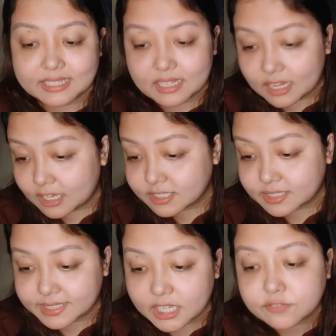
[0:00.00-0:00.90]
a
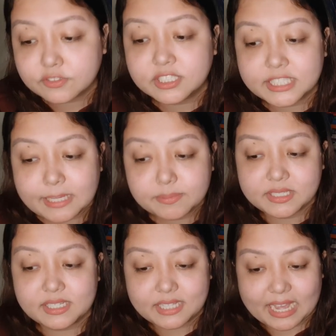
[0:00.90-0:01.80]
successful deep
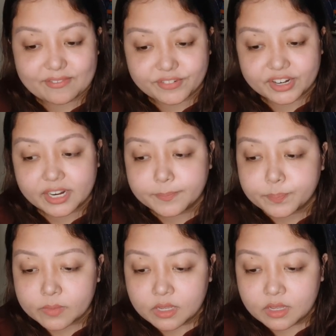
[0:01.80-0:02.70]
sea diver,
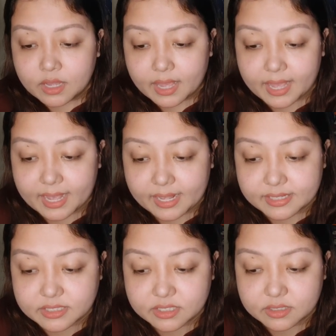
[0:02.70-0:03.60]

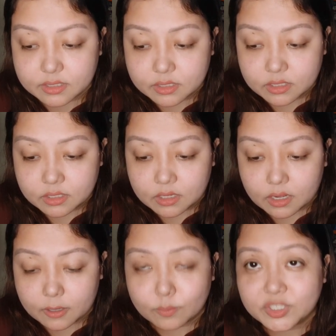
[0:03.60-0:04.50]
and
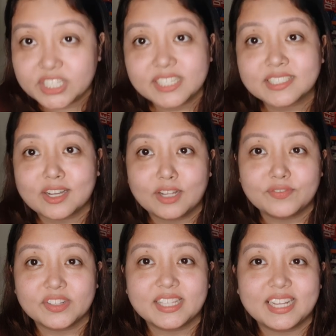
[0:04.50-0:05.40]
she is
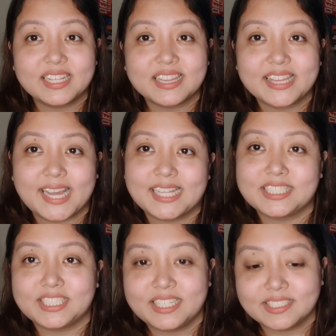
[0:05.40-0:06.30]
confident that
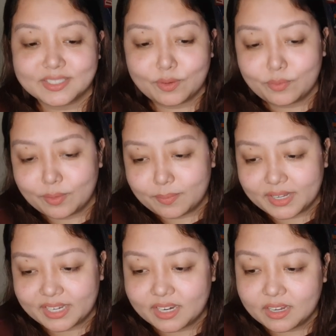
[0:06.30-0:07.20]
she is a
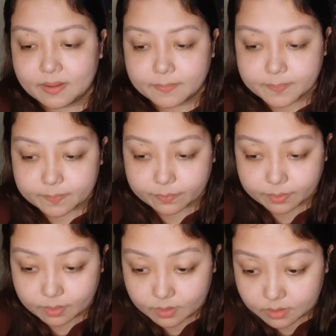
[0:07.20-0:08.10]
woman
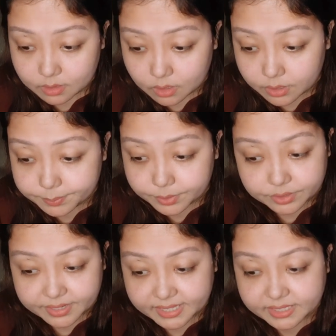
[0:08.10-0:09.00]

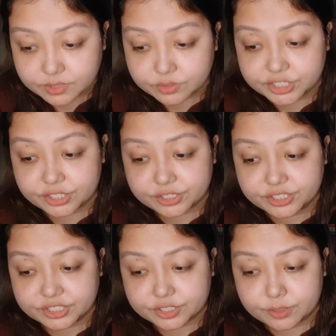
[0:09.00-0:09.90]
already, so she
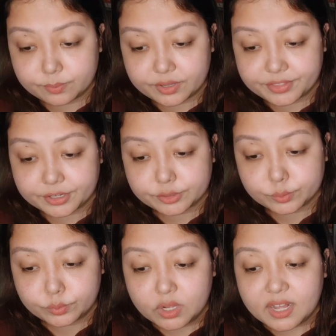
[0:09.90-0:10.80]
urges her mother
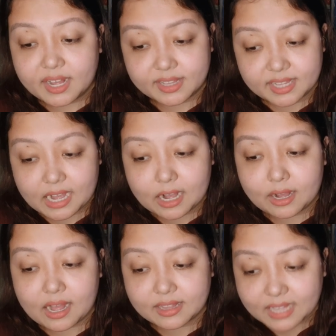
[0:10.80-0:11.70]
to
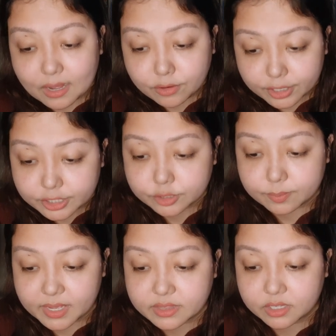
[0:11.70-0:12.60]
allow her to
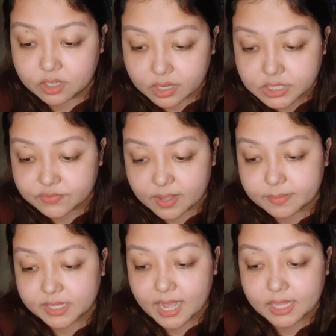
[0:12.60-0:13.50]
make the Goss
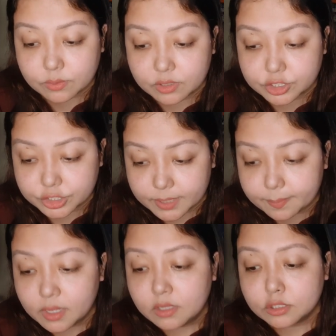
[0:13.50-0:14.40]
family annual trip
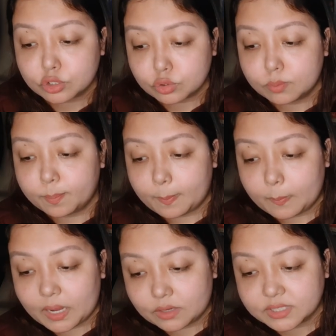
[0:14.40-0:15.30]
to
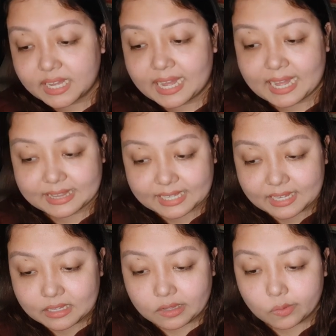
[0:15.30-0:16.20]
Mount Hala,
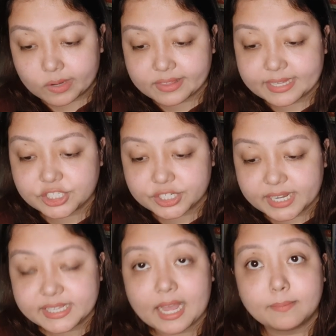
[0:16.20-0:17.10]
where they
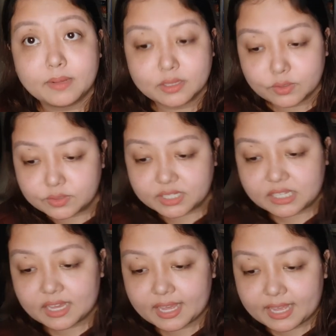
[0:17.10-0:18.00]
trade
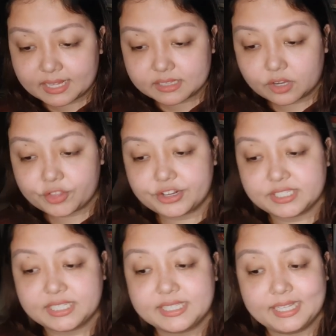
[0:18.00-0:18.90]
abalone and other
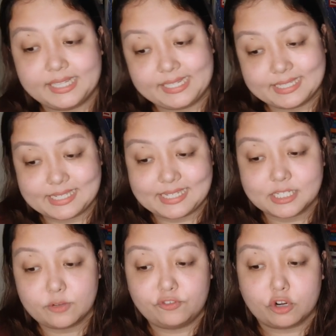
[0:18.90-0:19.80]
sea
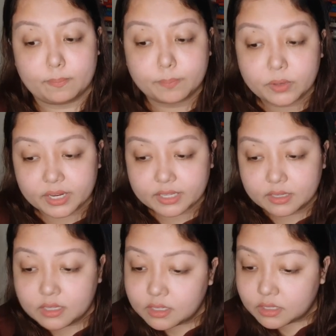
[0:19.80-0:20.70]
delicacies for pork.
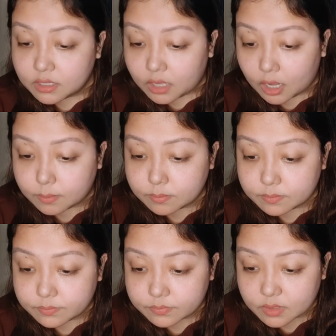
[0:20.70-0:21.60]

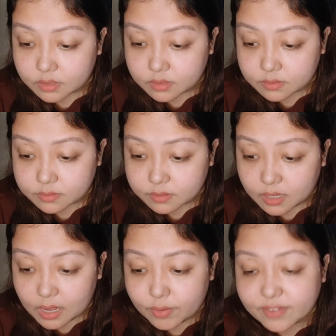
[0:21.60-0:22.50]

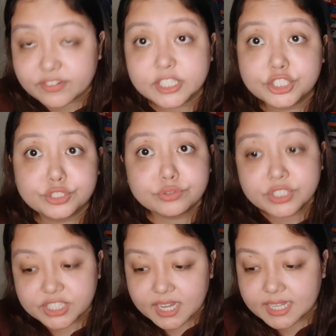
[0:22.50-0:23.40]
However,
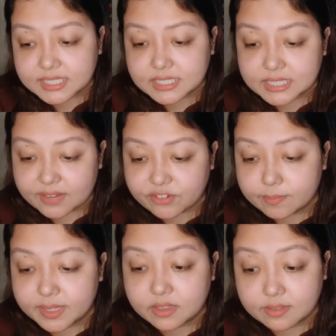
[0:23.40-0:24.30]
Junja has never
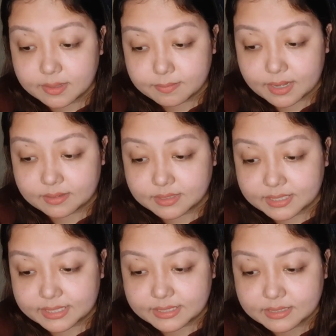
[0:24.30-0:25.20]
been to the
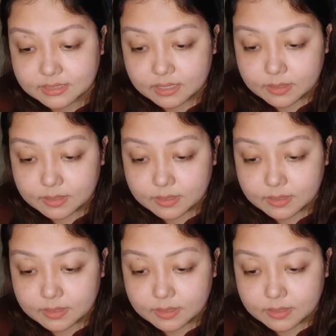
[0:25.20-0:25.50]
mountains,